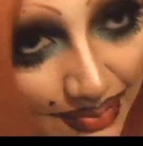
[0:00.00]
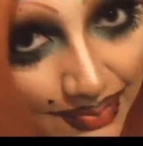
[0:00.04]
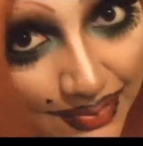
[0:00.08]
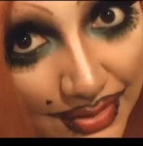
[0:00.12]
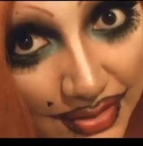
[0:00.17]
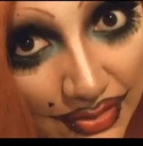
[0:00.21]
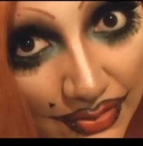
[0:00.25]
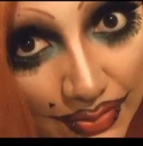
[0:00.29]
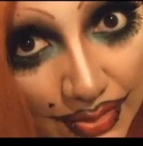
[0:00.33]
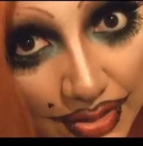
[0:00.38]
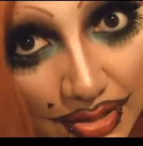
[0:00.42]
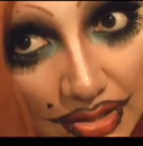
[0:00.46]

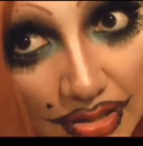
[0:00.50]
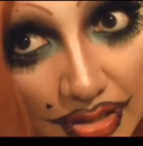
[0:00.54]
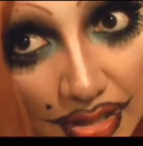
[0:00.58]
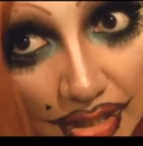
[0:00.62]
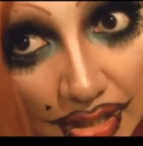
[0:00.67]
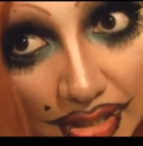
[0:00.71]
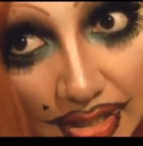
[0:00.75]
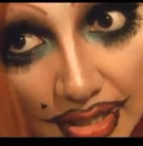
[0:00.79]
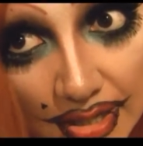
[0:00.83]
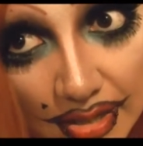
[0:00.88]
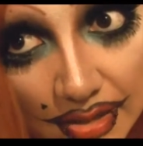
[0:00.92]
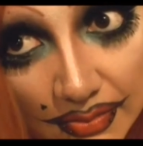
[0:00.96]
being weird. I
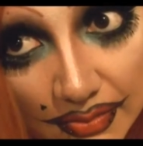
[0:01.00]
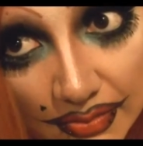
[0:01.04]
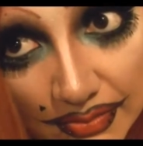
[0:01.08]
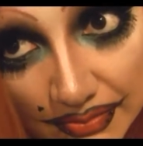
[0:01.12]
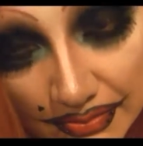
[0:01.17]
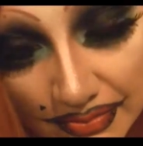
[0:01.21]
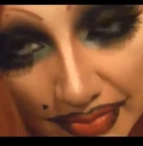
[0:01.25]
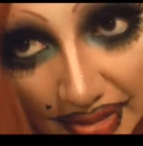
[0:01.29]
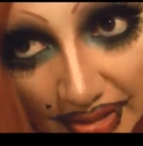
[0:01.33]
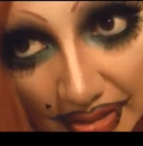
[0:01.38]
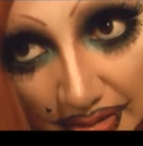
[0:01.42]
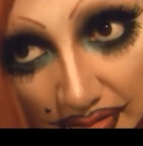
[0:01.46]
like
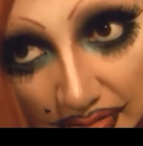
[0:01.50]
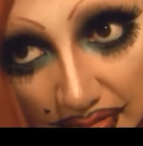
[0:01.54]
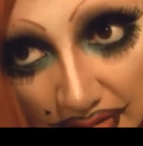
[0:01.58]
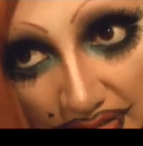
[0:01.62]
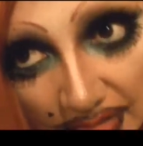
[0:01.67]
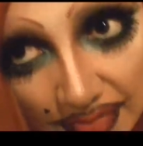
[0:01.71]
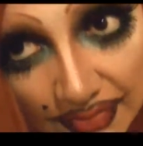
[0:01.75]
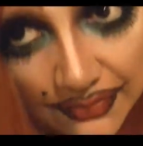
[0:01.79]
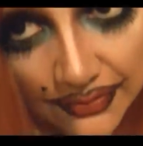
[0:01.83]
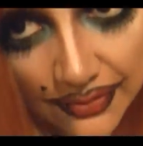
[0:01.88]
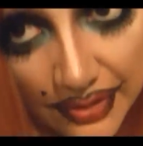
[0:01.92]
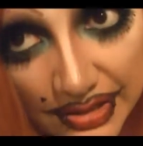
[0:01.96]
my
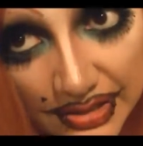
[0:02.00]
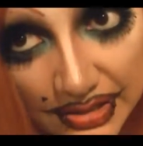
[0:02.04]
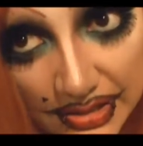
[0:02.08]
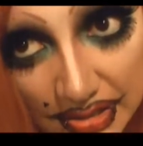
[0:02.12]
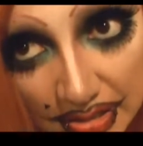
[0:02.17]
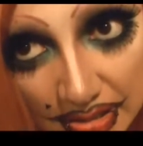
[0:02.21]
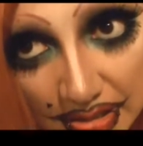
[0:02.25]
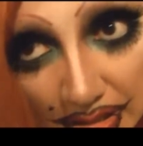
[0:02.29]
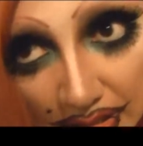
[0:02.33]
different